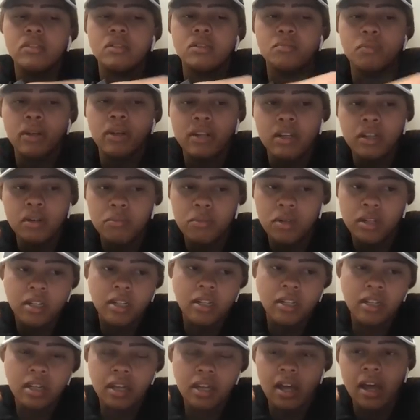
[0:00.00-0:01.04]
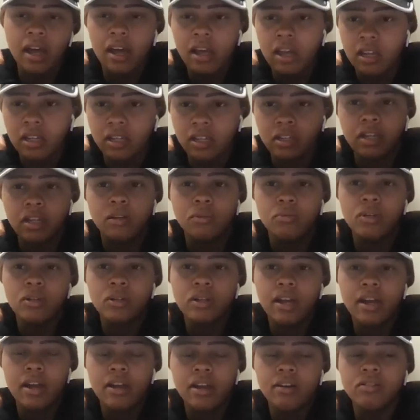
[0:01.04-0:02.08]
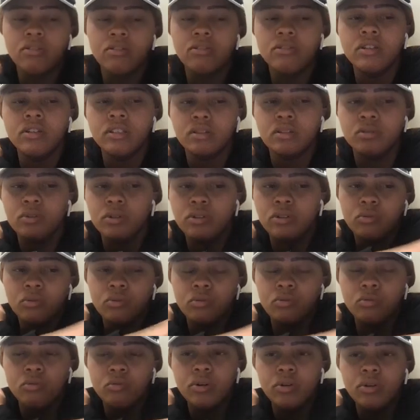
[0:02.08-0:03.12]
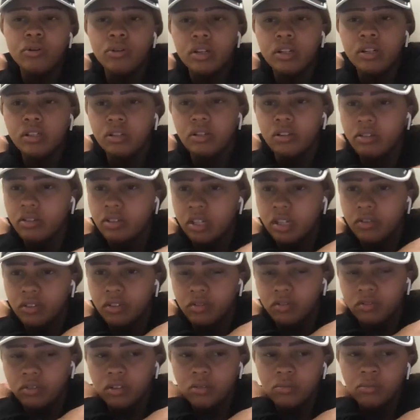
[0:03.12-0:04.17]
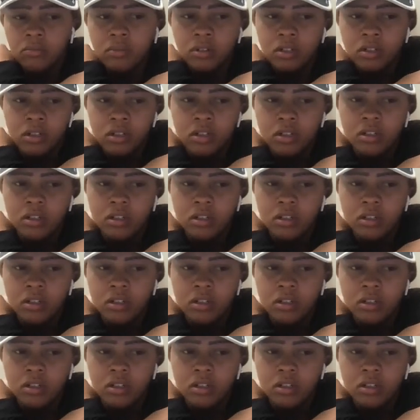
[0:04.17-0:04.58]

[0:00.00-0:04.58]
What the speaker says: spending money at and like in what categories and where you can start saving from.